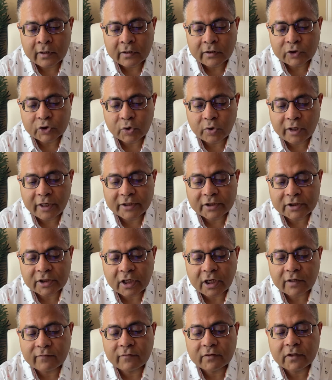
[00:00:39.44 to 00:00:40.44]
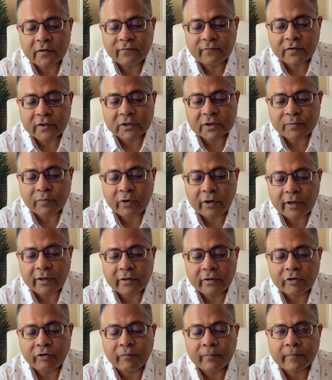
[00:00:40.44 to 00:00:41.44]
So let's start with the first
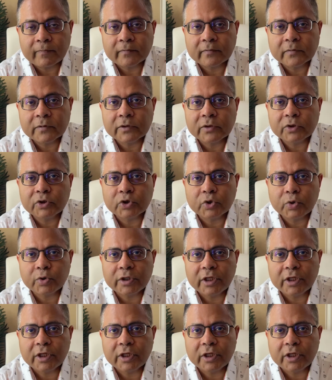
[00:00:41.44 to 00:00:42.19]
point. So